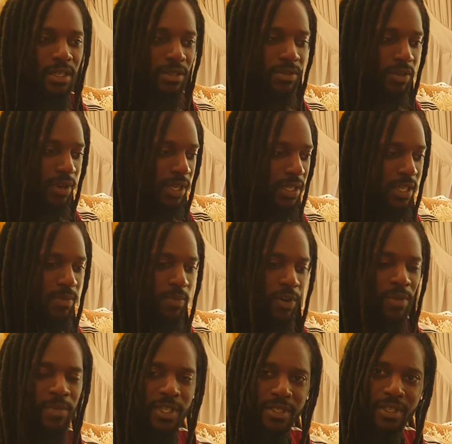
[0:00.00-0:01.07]
You know, I keep
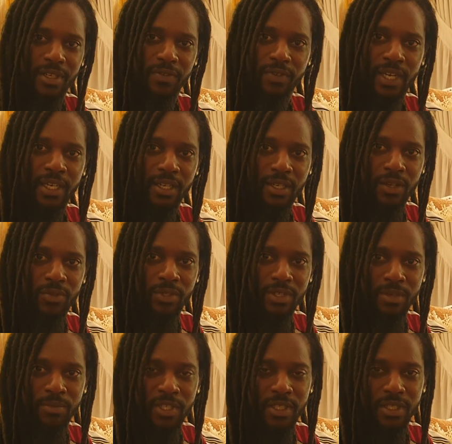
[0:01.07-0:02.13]
all my stuff like close
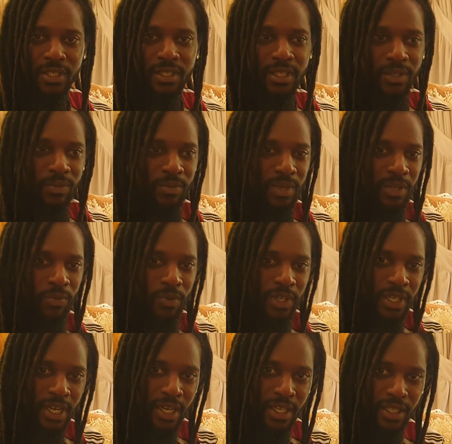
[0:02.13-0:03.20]
to me and
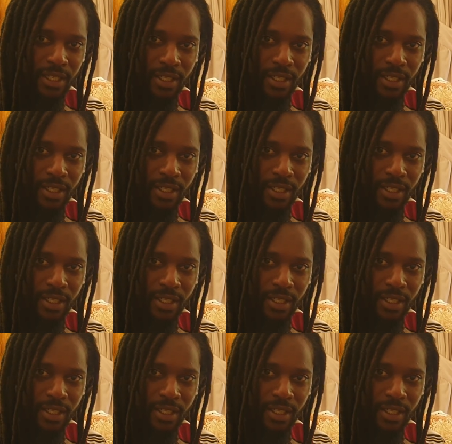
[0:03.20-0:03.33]
whatnot.